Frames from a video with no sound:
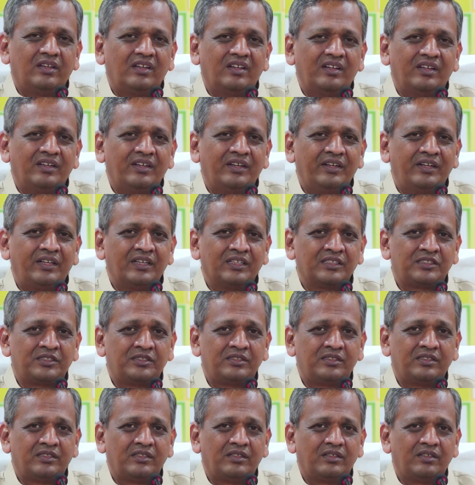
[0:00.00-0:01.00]
And it
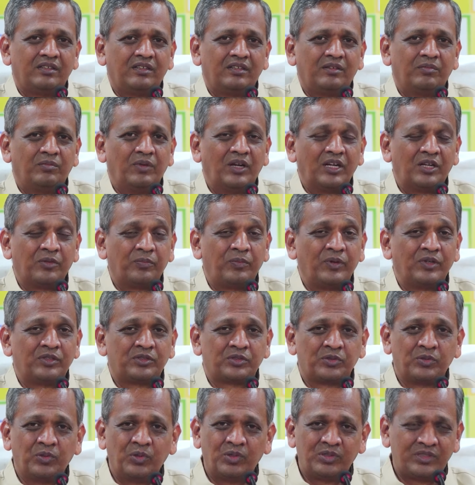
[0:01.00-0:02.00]
has multiple
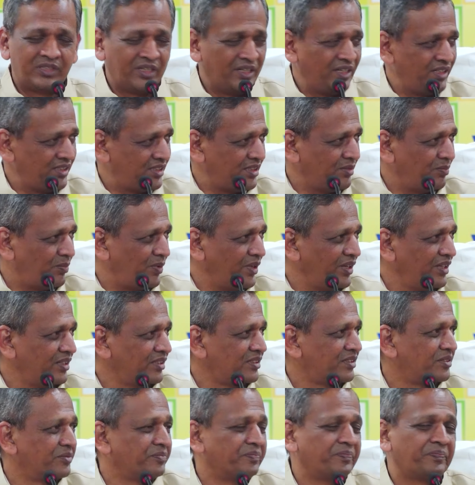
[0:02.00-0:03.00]
schools and
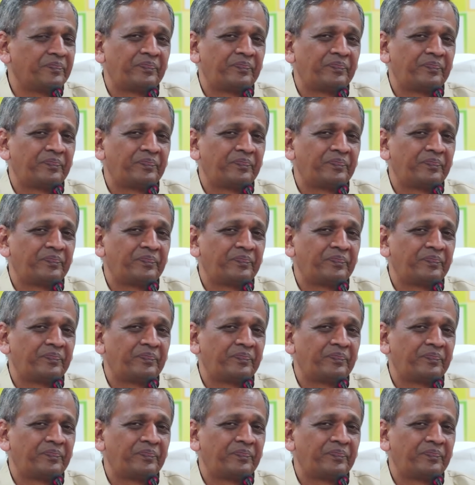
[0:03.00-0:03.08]
disciplines.